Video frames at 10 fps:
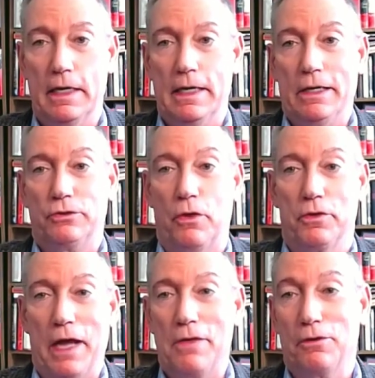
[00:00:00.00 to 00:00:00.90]

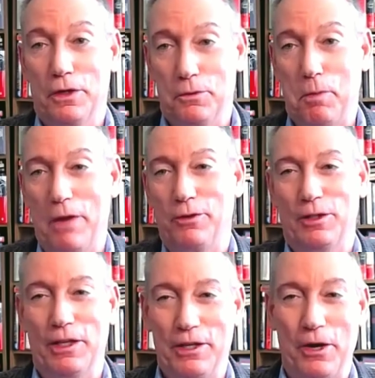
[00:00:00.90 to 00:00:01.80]
The Netherlands
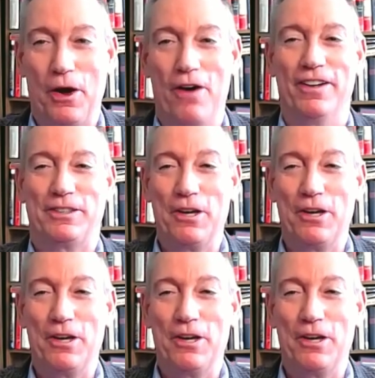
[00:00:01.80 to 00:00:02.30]
basically cut off.